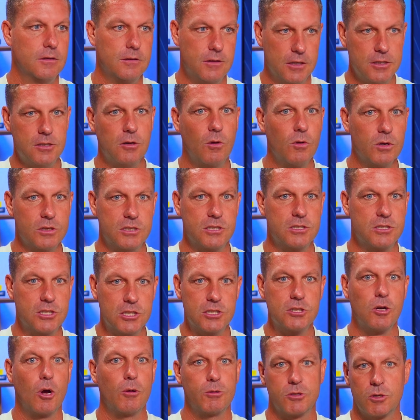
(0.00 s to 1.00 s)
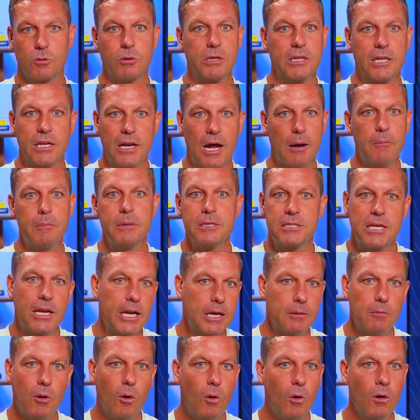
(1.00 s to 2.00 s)
this horse is just not doing the numbers
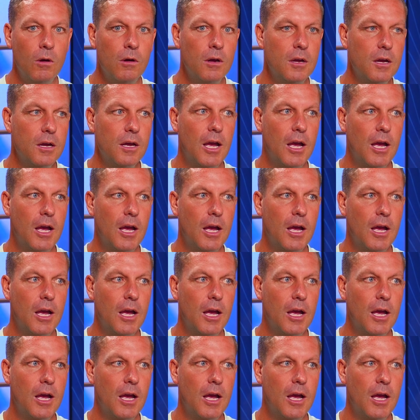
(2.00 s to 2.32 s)
anymore,